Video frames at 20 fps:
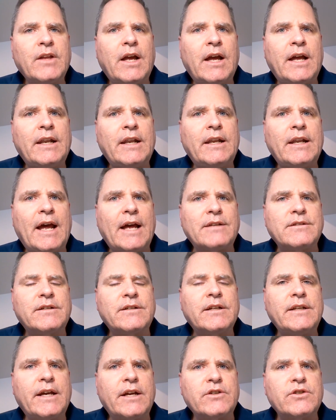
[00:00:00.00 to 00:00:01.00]
and has
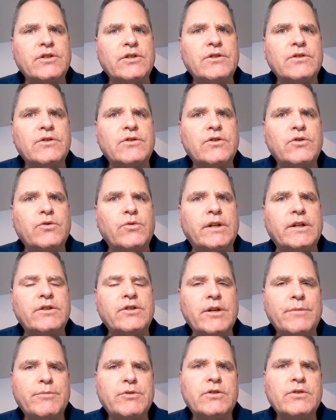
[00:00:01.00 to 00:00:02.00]
connections to an
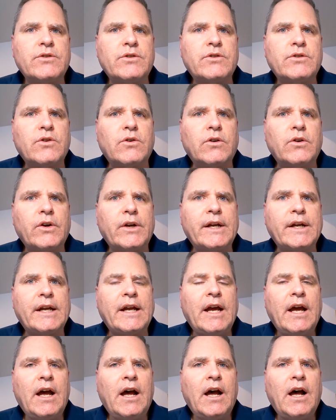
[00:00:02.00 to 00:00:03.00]
Egyptian
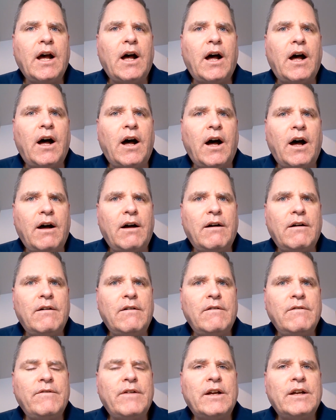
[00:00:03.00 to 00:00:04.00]
story
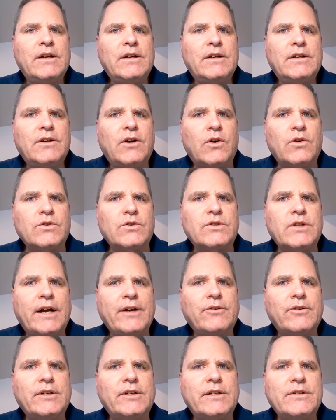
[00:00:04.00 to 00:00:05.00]
of
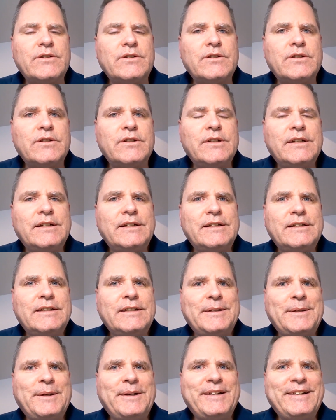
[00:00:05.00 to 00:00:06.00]
Osiris
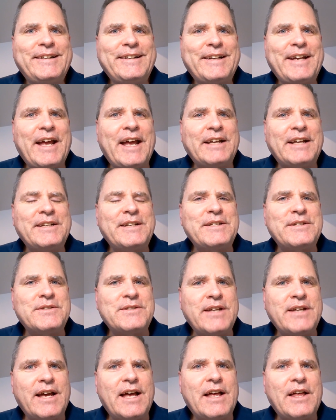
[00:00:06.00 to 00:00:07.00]
and his
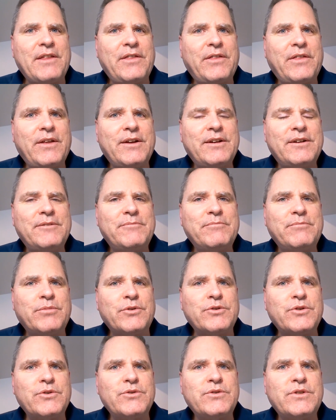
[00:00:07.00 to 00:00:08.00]
death,
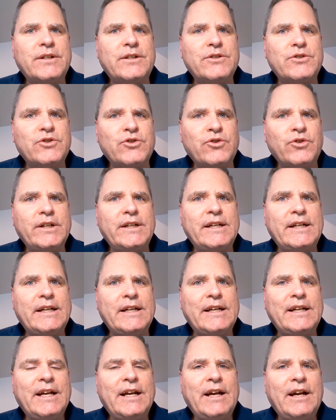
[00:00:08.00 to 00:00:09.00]
producing a
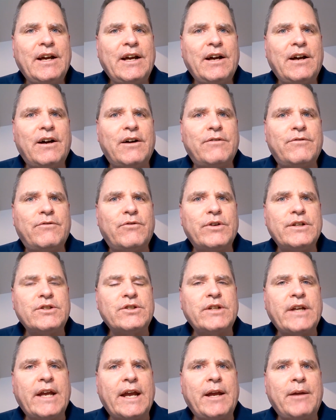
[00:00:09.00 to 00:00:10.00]
tree of
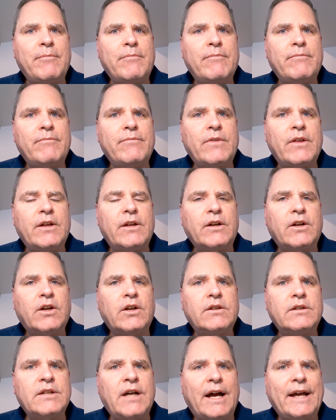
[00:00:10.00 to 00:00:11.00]
which came the
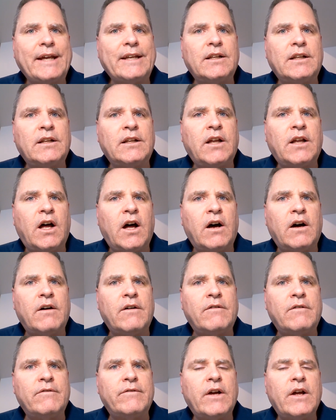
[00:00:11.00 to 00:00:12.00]
title
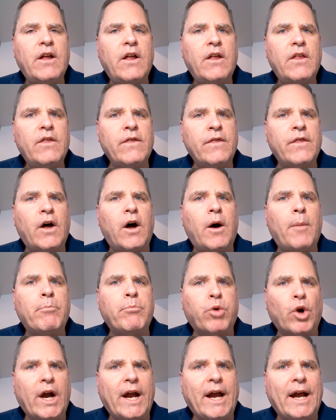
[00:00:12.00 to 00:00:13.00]
of the
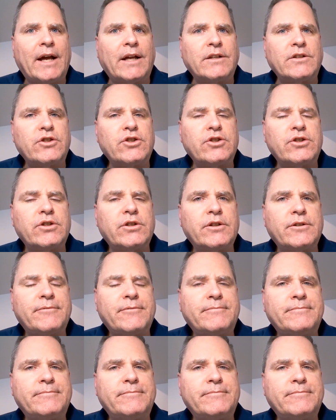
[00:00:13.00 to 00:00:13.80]
branch.